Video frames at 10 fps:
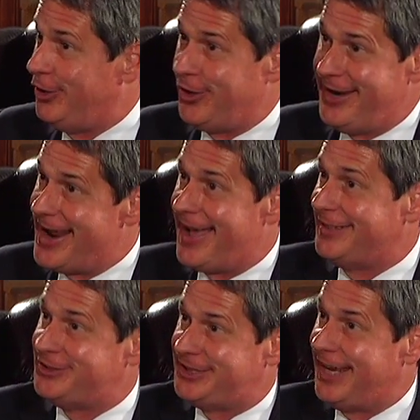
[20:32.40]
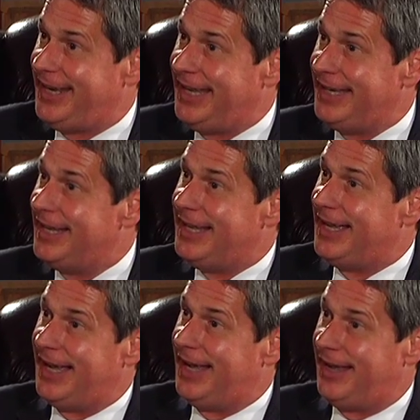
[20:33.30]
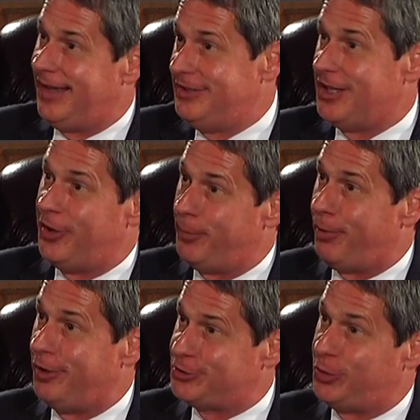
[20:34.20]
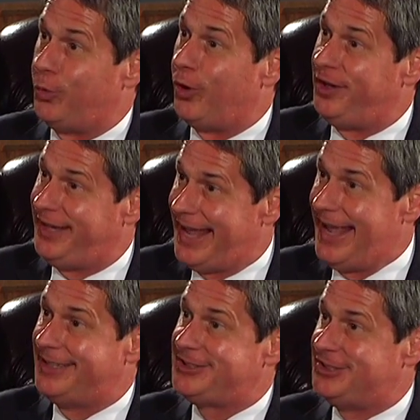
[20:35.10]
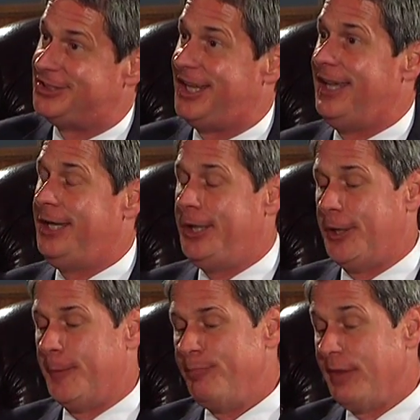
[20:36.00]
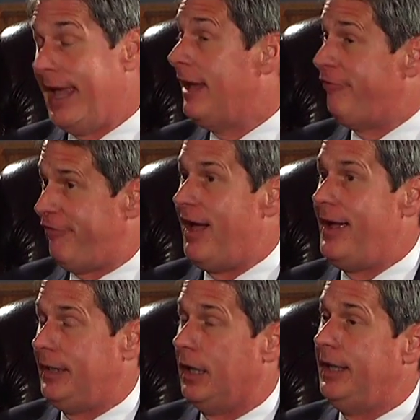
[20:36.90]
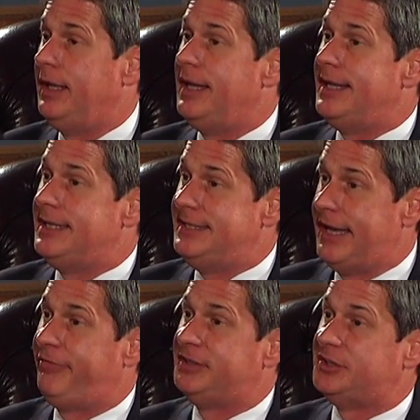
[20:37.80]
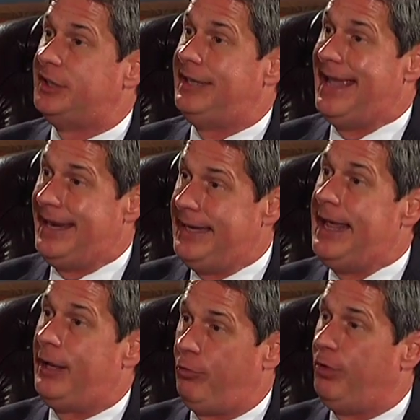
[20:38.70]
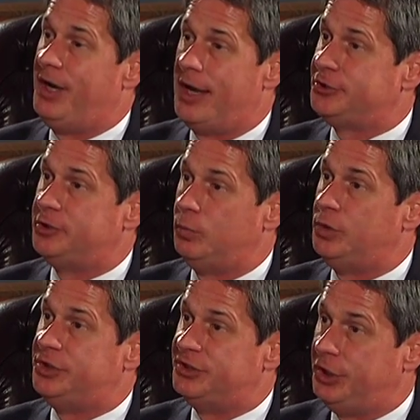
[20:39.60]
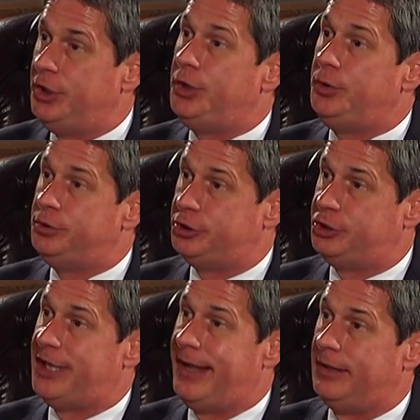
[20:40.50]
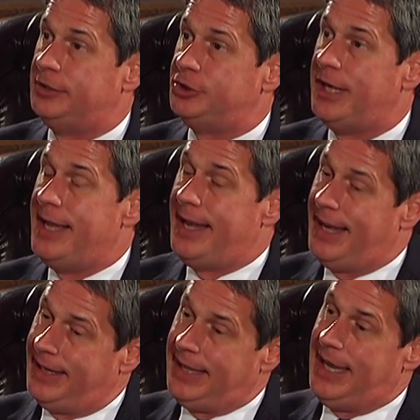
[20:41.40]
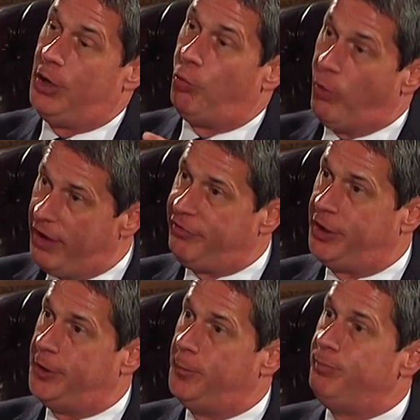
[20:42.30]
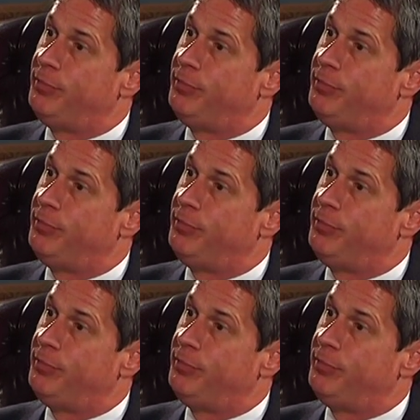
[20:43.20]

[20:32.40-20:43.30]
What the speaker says: You're not sending it to other parts of the world. It has to stay here. And finally, deficit and debt reduction, which is a huge challenge. And again, revenue